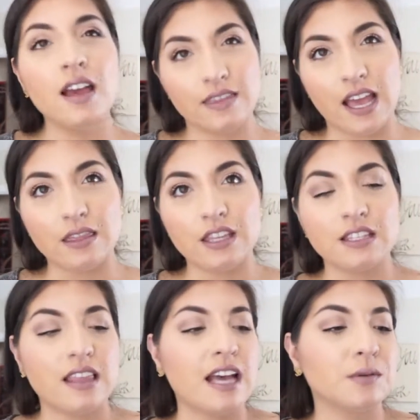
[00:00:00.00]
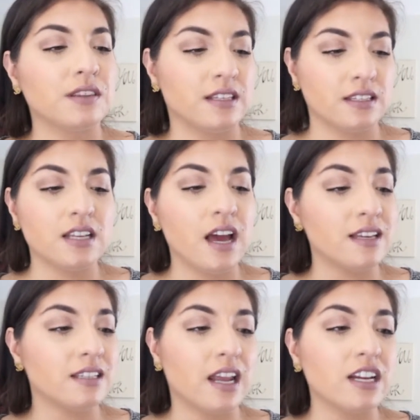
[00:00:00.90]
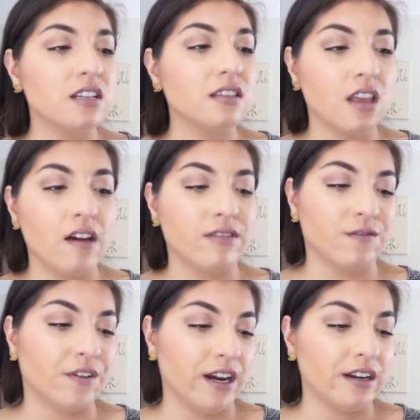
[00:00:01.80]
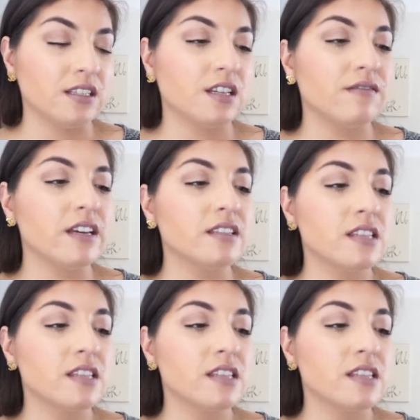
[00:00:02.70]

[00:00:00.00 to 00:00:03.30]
That's what this does, and I just love the fragrance of this.